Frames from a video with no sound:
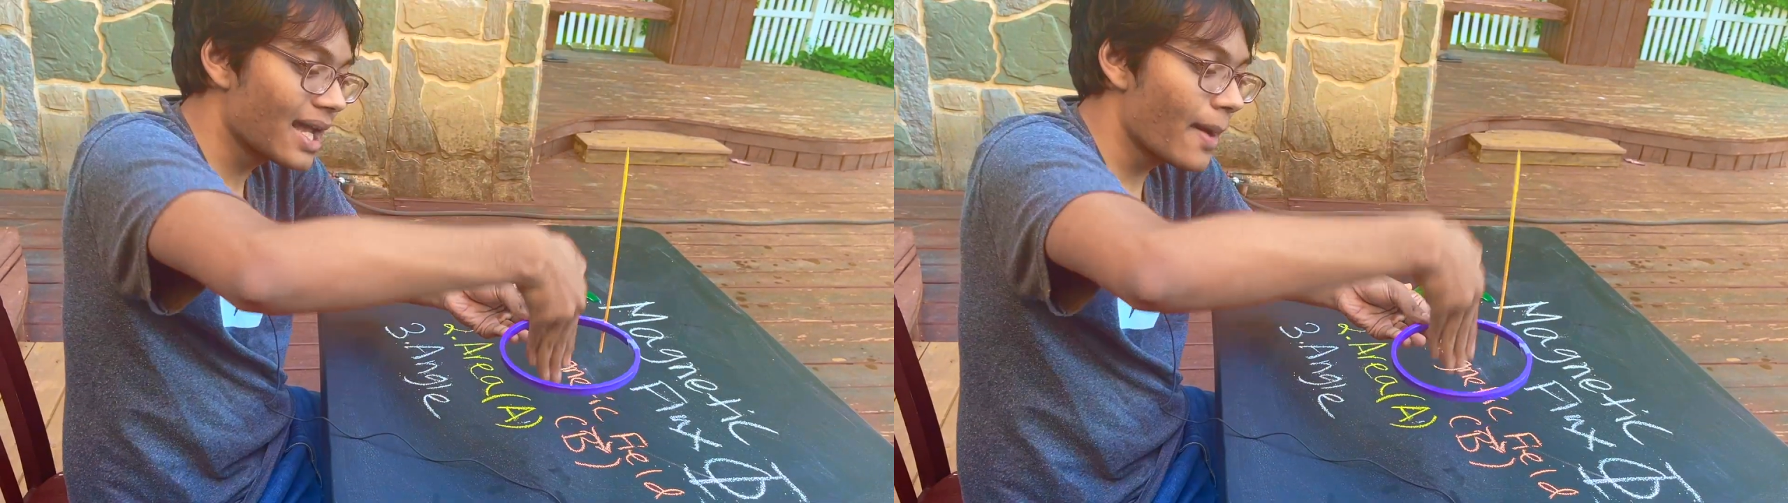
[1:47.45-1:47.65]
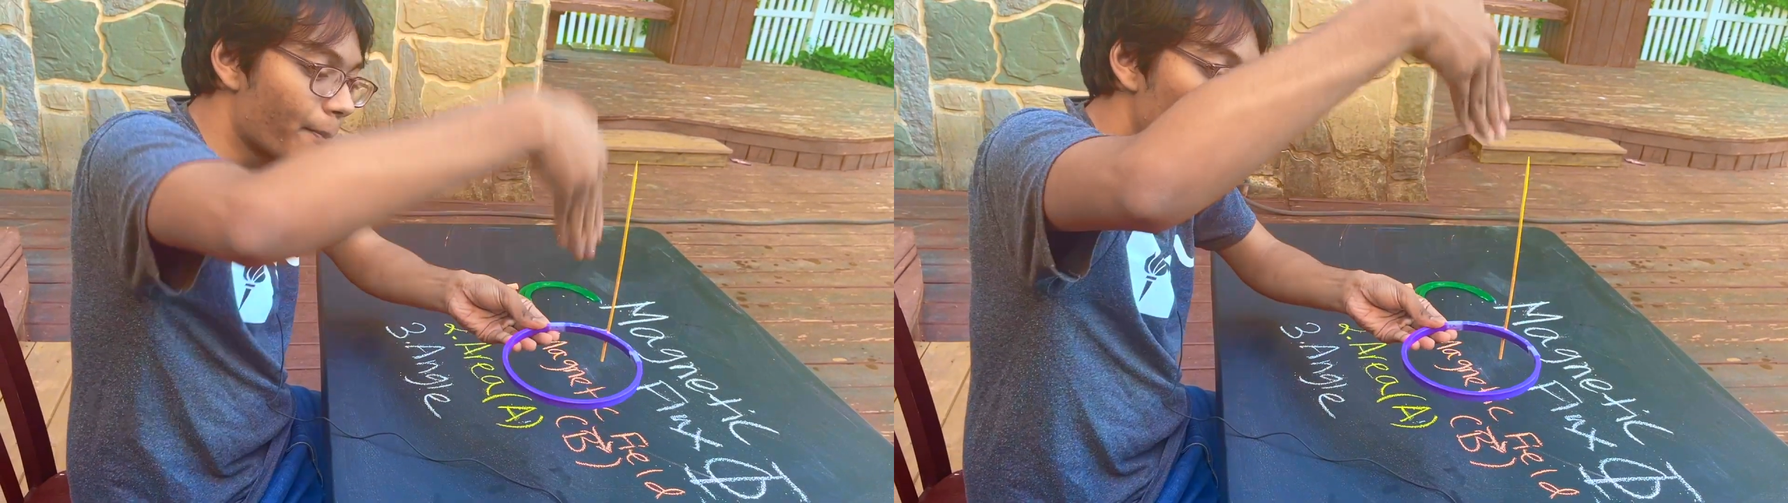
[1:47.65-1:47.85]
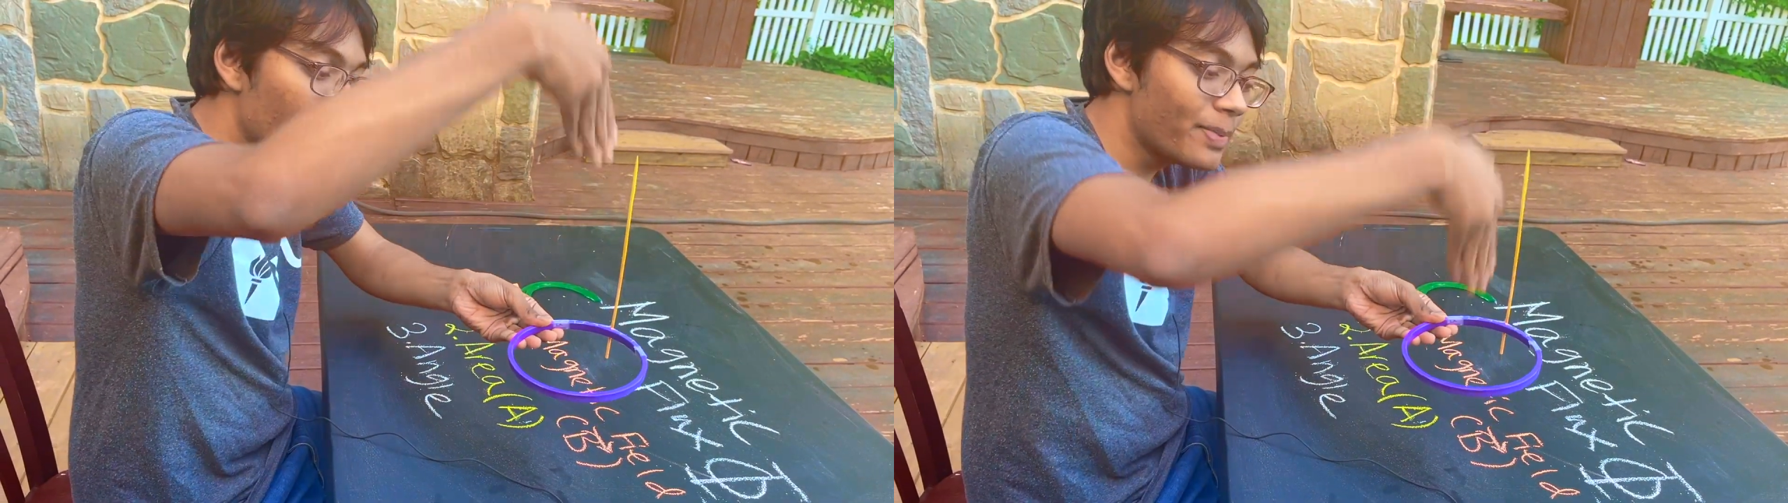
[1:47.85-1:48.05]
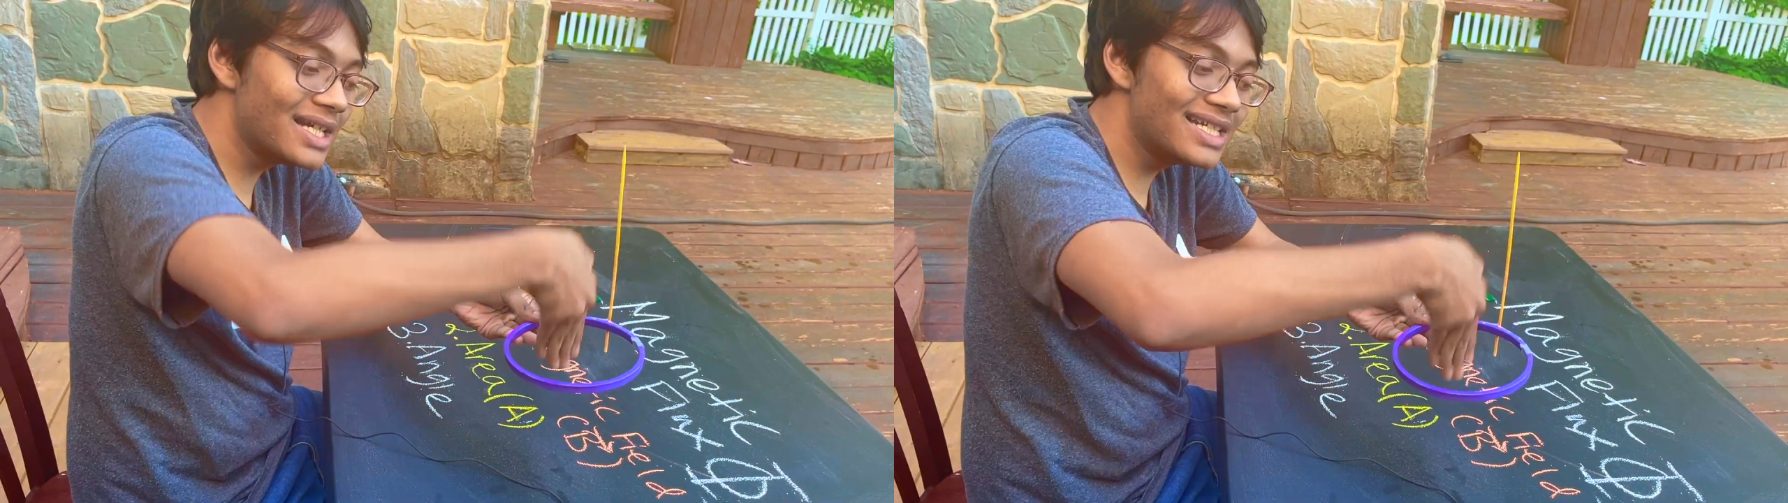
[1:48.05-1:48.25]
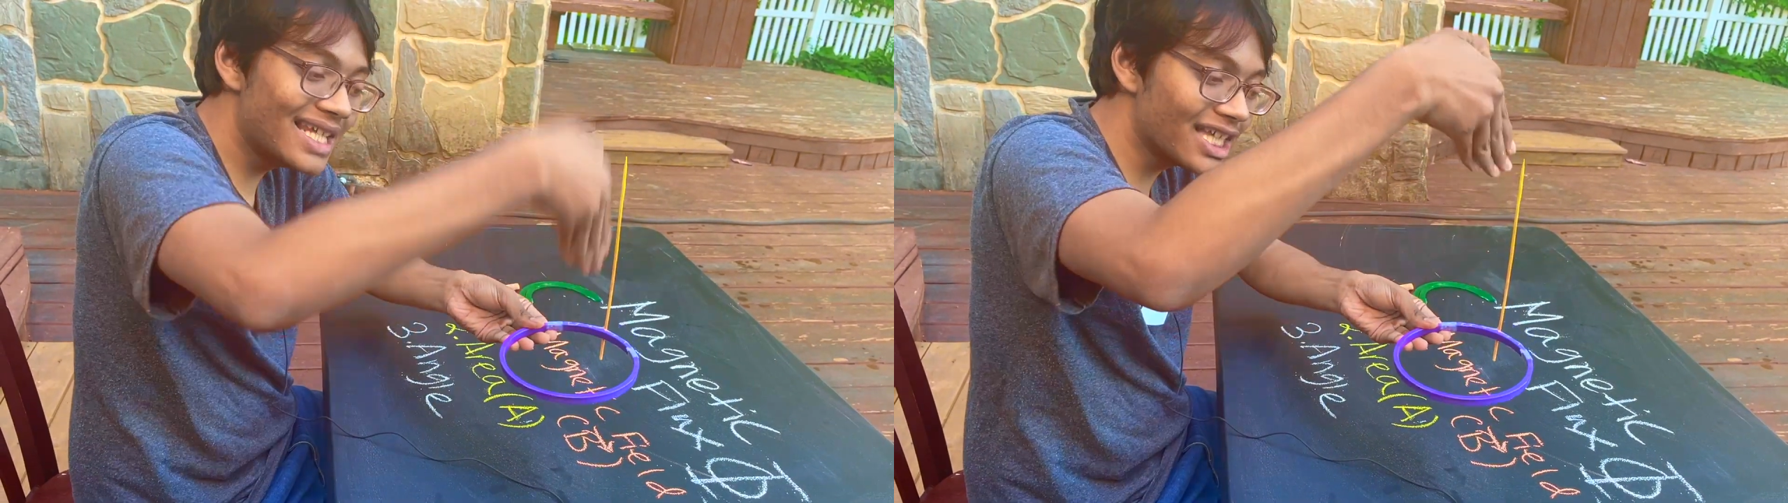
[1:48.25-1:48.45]

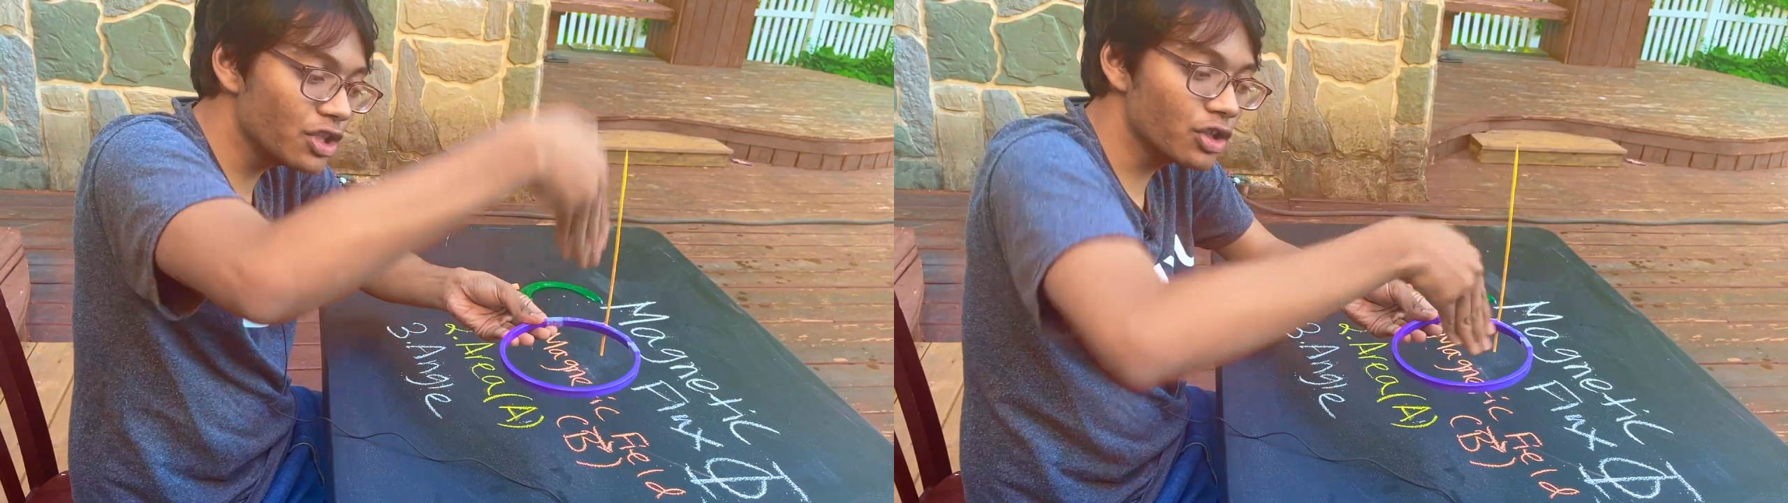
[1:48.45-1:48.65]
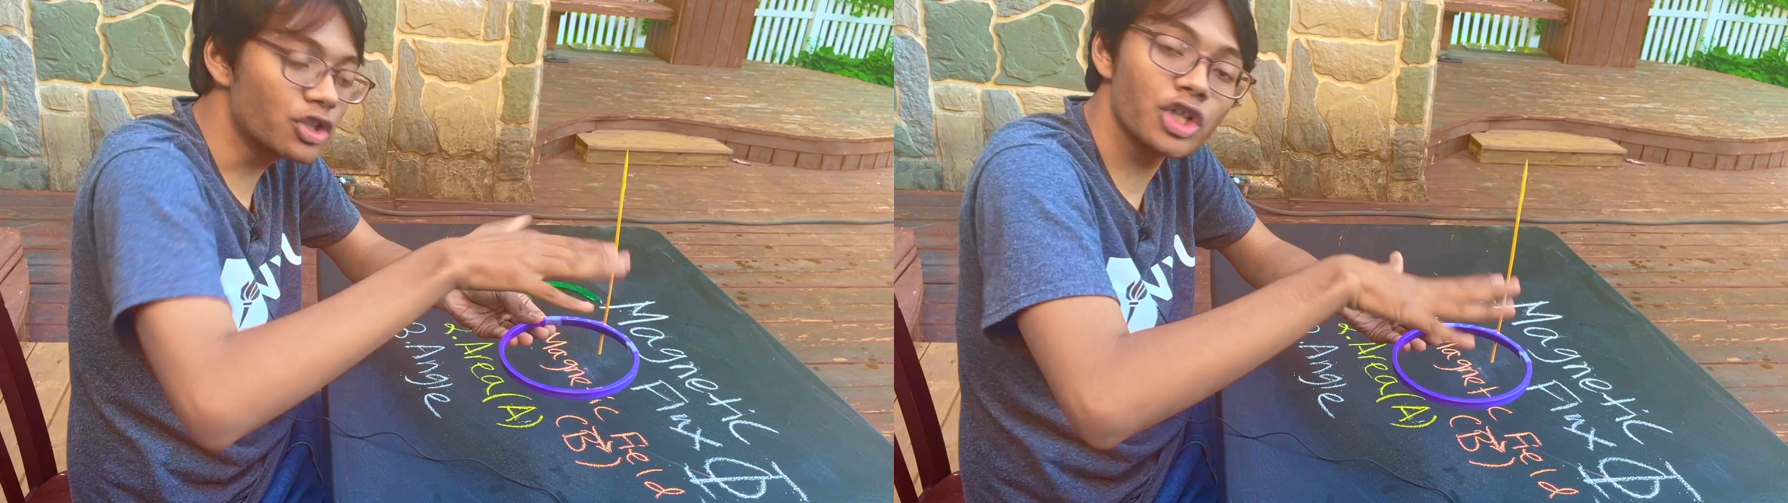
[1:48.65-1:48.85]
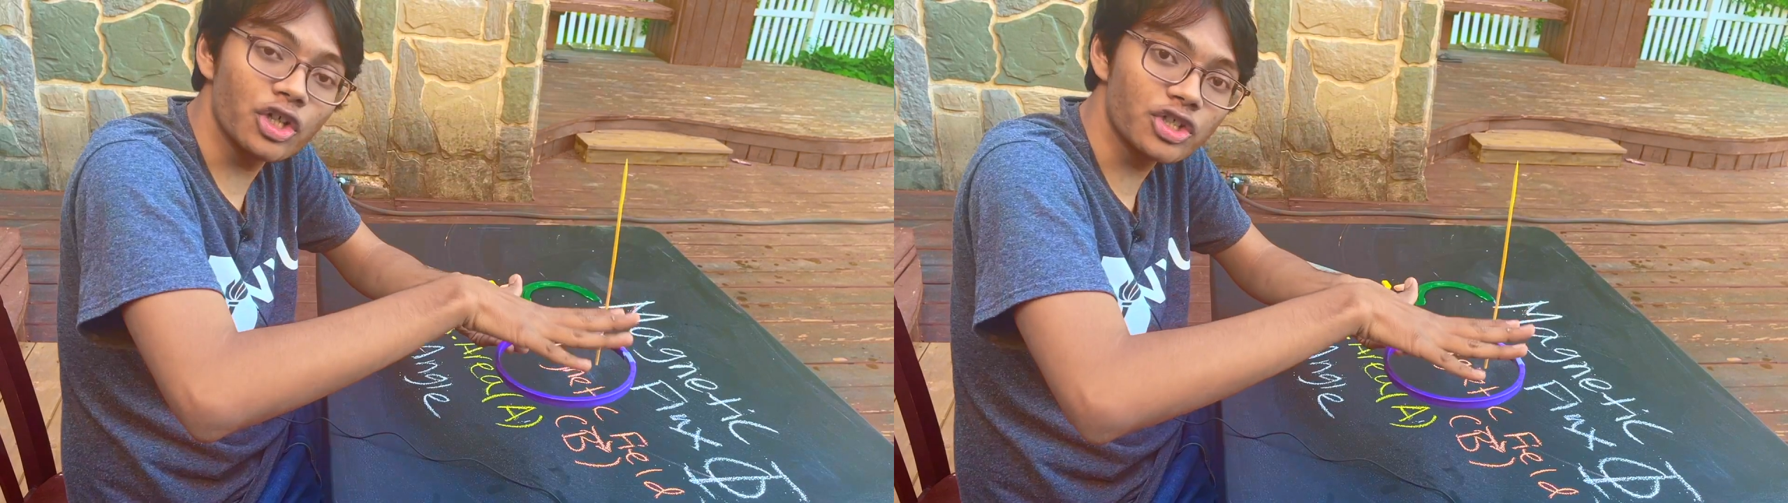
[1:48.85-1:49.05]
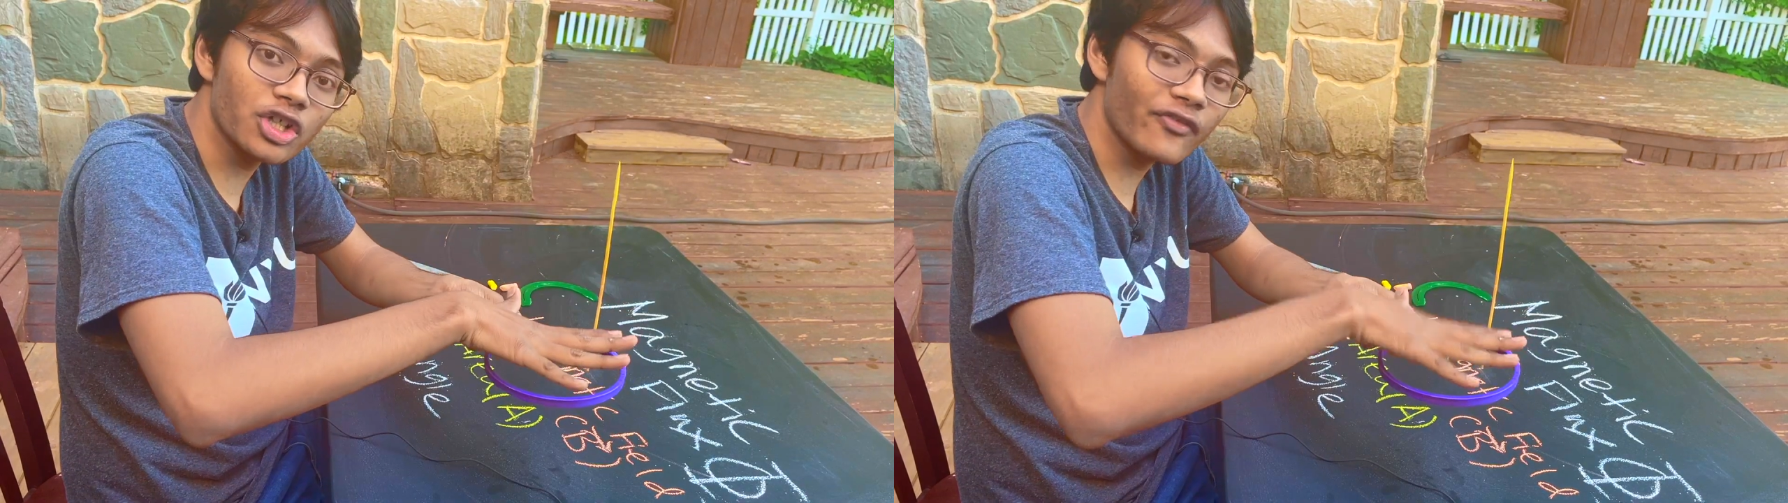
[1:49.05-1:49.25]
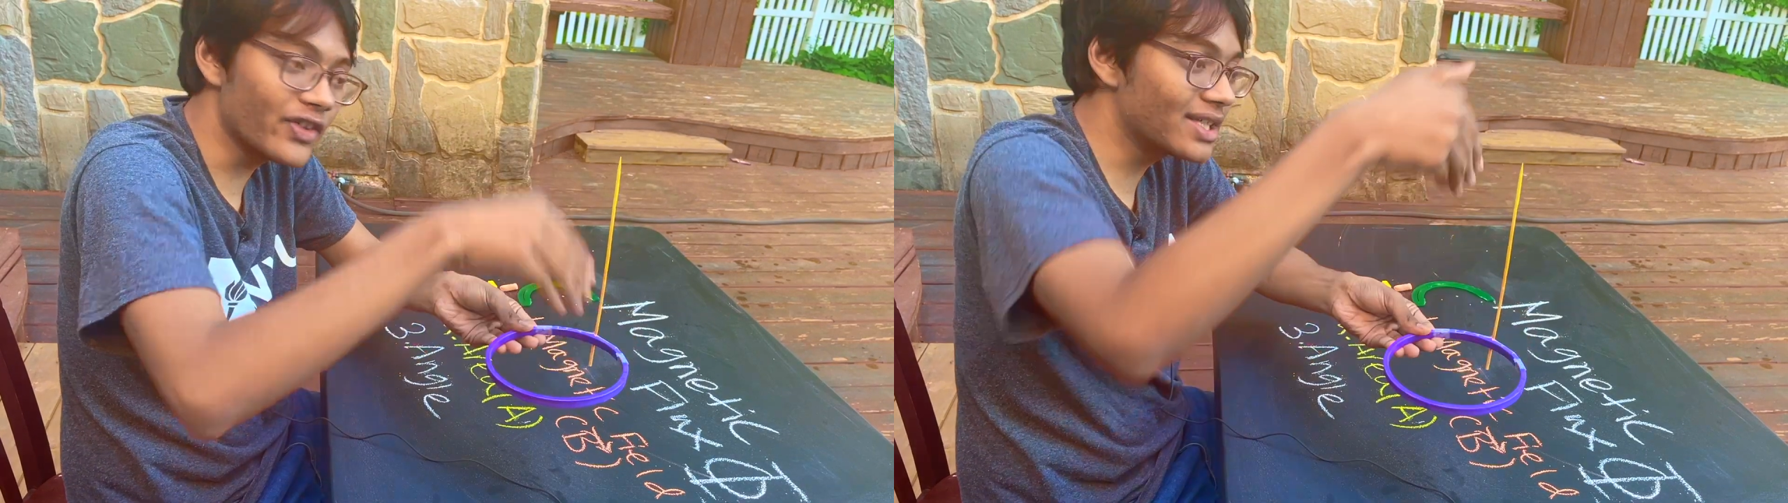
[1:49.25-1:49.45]
perpendicular to your
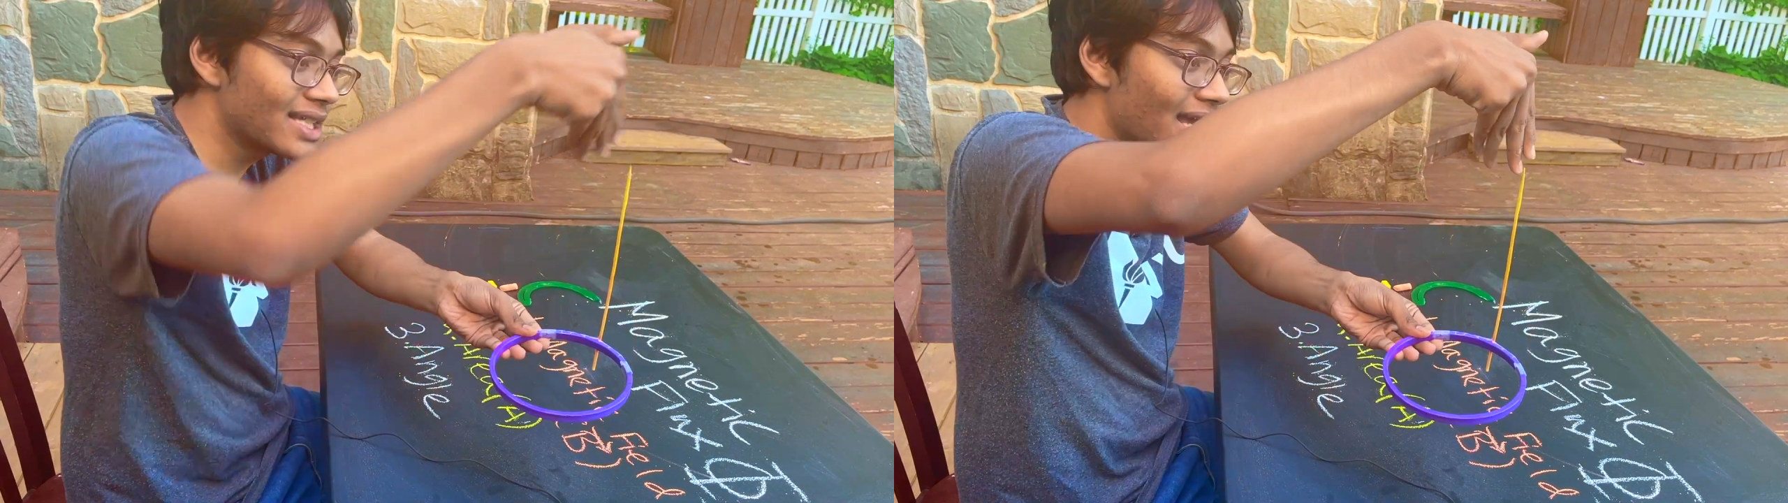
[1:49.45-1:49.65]
surface,